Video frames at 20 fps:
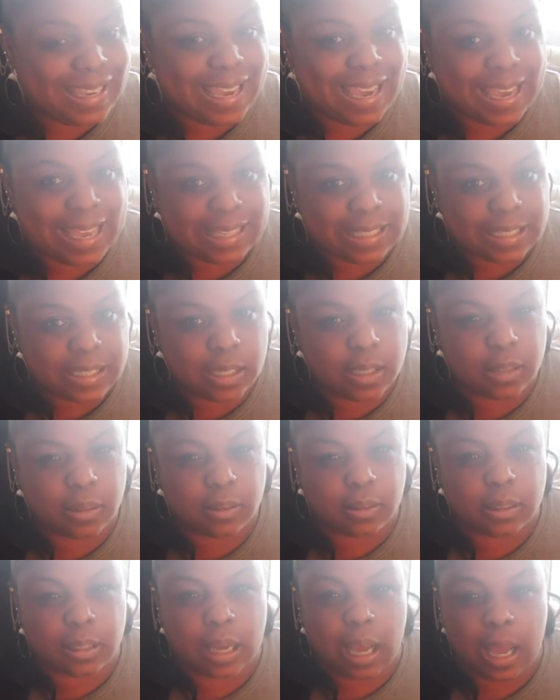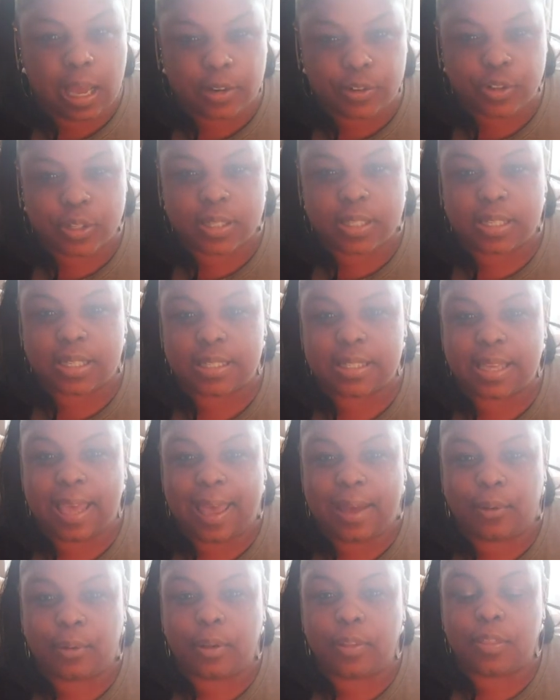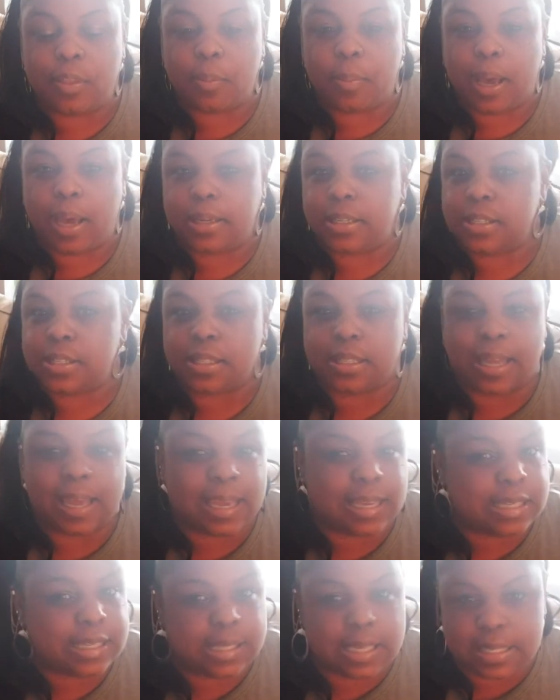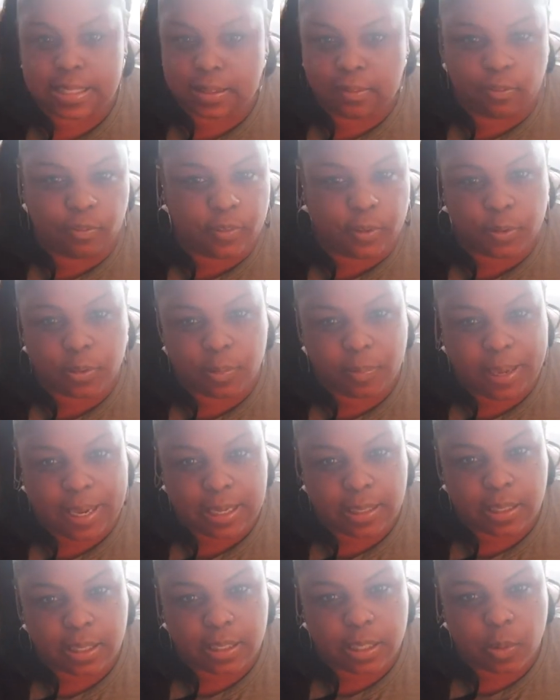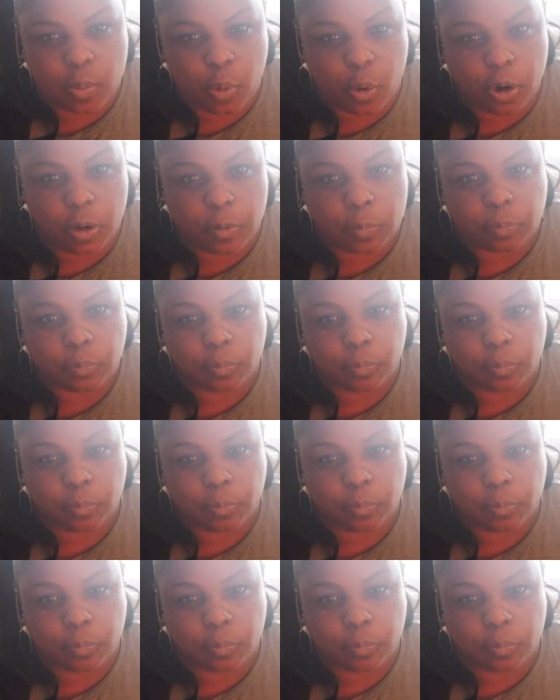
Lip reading: get the consciousness out of the body so that it doesn't feel the pain anymore.